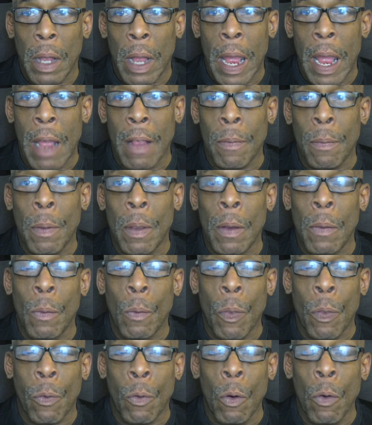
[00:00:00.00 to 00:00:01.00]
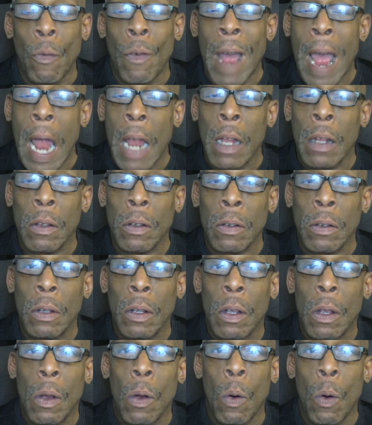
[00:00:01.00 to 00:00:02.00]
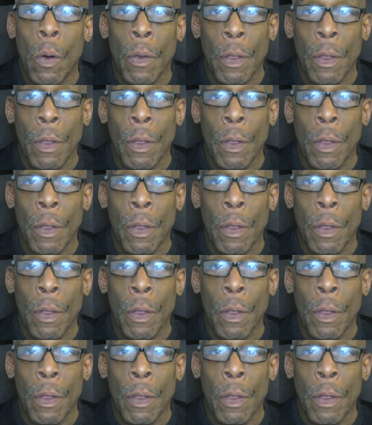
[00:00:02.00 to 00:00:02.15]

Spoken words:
has been through violence or